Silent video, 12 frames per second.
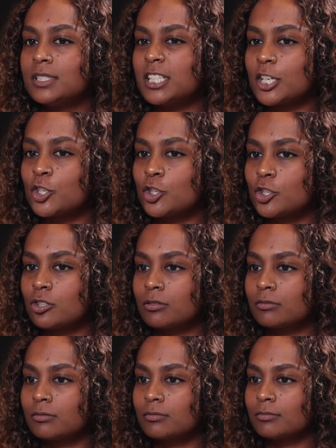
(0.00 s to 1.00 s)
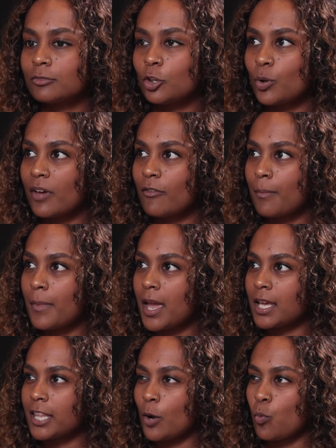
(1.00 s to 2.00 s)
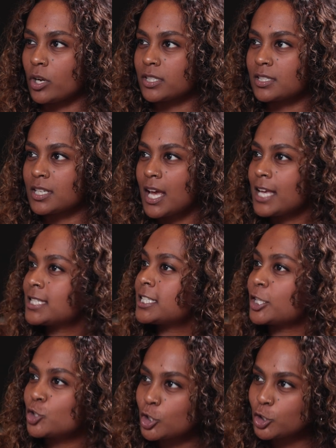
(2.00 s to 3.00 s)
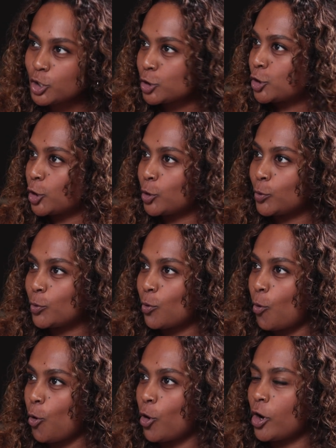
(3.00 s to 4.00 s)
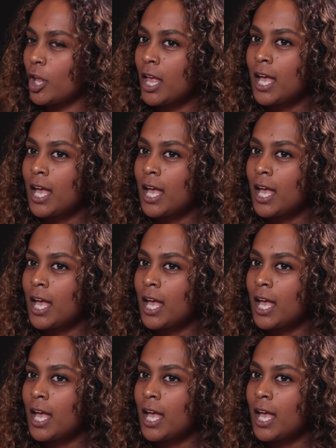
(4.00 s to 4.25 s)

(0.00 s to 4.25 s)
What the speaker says: dish you ever made that was signature to you or